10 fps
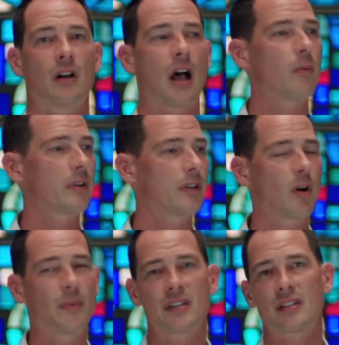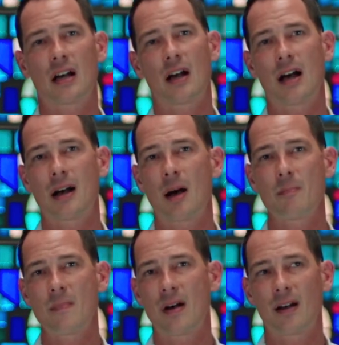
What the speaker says: I want to know because I